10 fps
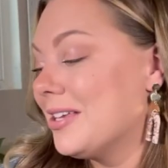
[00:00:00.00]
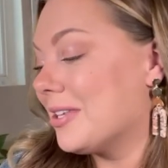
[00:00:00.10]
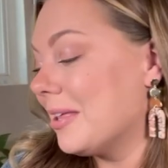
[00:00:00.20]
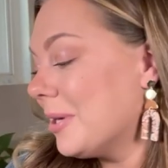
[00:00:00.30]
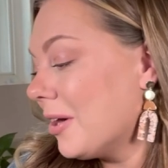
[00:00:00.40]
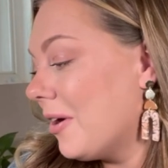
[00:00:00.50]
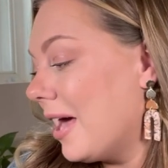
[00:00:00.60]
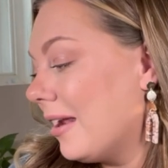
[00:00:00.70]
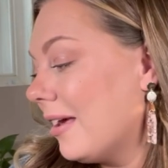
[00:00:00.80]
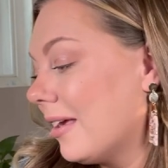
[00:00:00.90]
So let me go
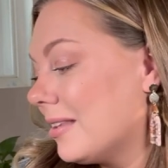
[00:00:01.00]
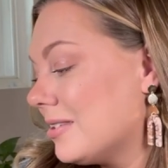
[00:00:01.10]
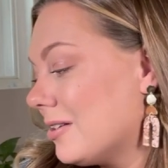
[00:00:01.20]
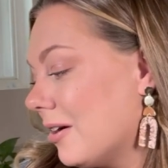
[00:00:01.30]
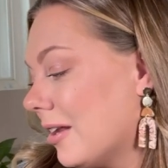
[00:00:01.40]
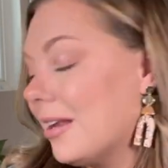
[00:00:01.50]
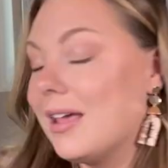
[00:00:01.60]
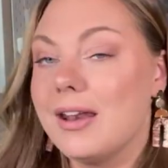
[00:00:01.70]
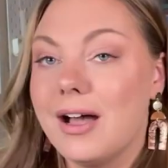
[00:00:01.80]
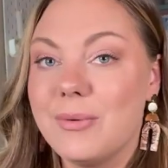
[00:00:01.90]
ahead and get started
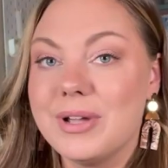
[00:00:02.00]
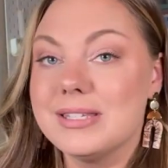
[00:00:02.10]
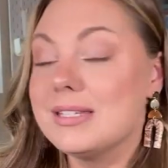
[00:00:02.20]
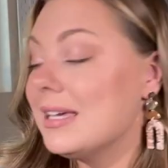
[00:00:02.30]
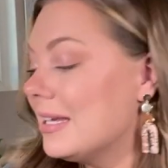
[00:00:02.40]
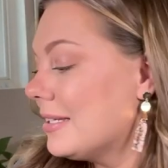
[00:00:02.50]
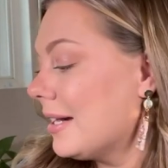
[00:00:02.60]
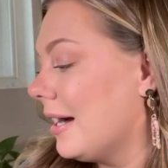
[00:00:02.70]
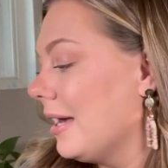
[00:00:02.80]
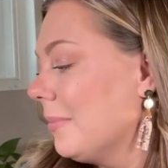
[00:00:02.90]
and not waste any
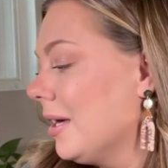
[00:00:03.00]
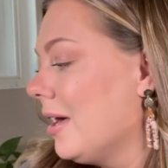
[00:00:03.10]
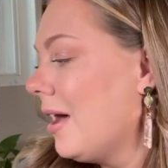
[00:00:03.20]
time.